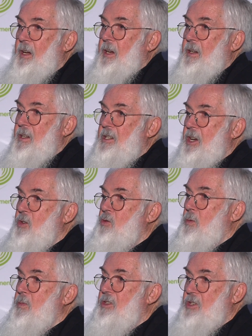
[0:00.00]
in a
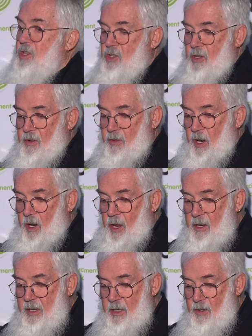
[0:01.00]
central position at the
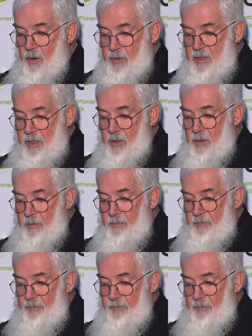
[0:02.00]
lighting console.